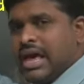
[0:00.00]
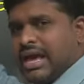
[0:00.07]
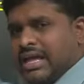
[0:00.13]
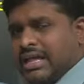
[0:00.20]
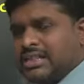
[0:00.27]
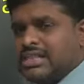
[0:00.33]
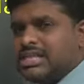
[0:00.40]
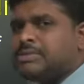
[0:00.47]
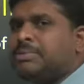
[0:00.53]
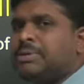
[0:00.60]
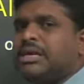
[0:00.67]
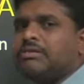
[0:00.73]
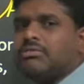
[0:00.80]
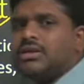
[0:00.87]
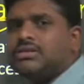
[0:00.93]
In this
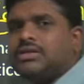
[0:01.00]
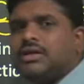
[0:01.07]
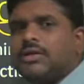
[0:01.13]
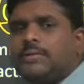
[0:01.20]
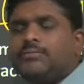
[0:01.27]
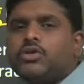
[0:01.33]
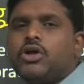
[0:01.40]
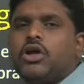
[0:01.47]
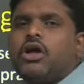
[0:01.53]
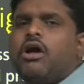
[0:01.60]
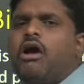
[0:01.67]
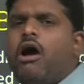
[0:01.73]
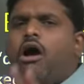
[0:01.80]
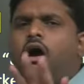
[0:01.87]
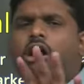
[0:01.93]
particular thing,
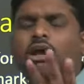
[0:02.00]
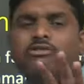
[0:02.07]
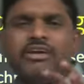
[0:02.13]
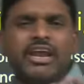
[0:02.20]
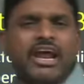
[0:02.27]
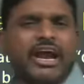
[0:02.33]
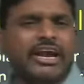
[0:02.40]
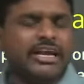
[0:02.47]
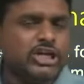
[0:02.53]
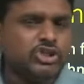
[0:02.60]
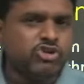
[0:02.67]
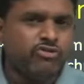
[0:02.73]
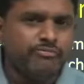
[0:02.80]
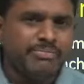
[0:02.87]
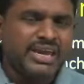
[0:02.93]
all
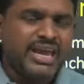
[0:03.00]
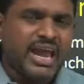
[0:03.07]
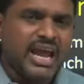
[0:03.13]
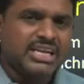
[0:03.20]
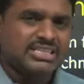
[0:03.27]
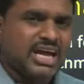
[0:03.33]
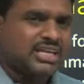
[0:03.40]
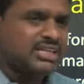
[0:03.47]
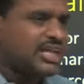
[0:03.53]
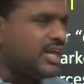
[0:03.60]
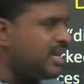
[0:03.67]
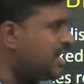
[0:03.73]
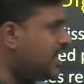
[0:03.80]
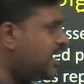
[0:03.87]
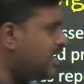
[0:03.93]
varieties of big cats are
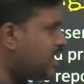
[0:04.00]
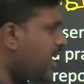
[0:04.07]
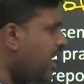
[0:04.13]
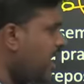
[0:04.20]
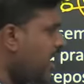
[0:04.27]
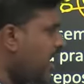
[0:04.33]
there in India